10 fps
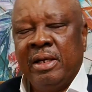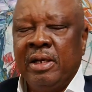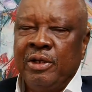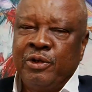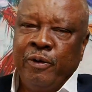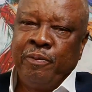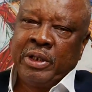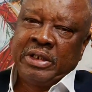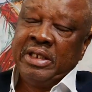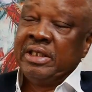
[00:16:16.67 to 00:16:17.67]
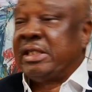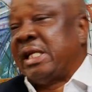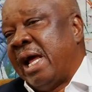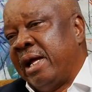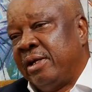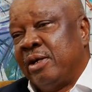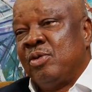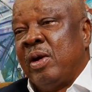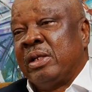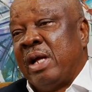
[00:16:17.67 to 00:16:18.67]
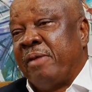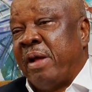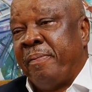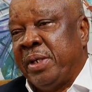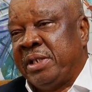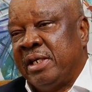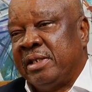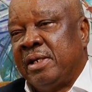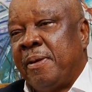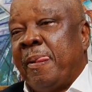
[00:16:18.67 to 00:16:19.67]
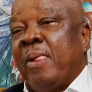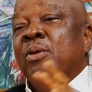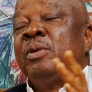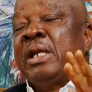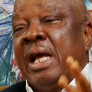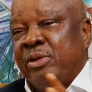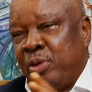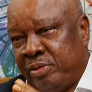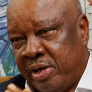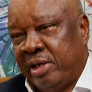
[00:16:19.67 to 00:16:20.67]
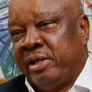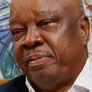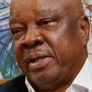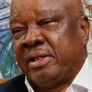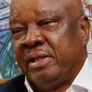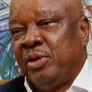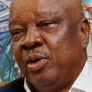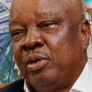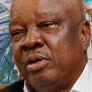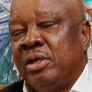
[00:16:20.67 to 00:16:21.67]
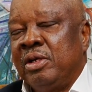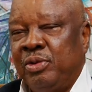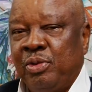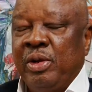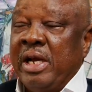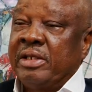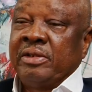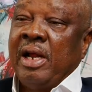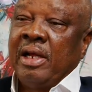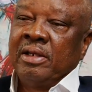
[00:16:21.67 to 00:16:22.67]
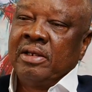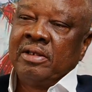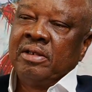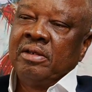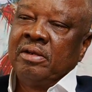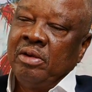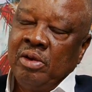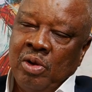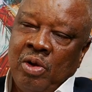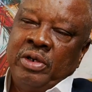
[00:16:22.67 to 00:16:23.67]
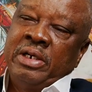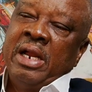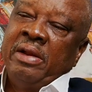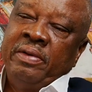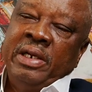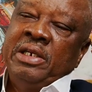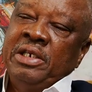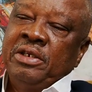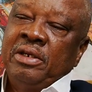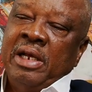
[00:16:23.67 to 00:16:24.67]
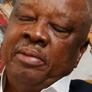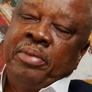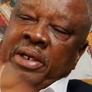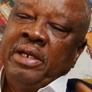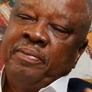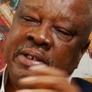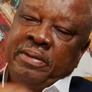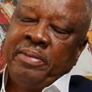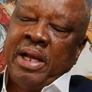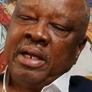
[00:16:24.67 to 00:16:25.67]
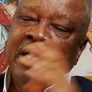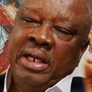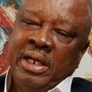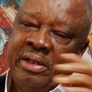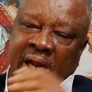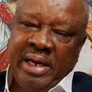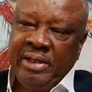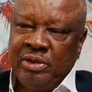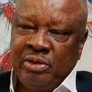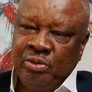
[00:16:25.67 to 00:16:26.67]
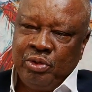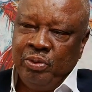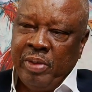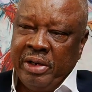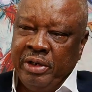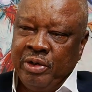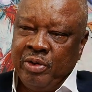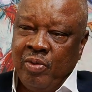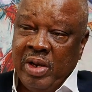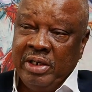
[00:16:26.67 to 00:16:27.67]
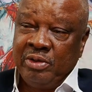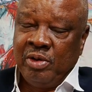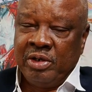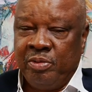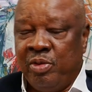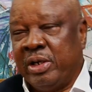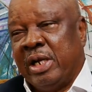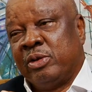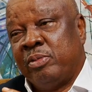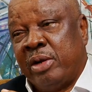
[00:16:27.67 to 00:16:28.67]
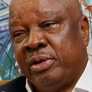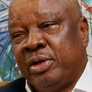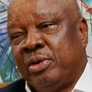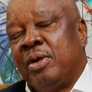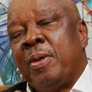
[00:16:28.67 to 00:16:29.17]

So, but his style, he doesn't want to have that patience. He always like to create the person, through extraordinary rendition and bring the person back. He tried it with Umaridiko when it was rumored that Umaridiko,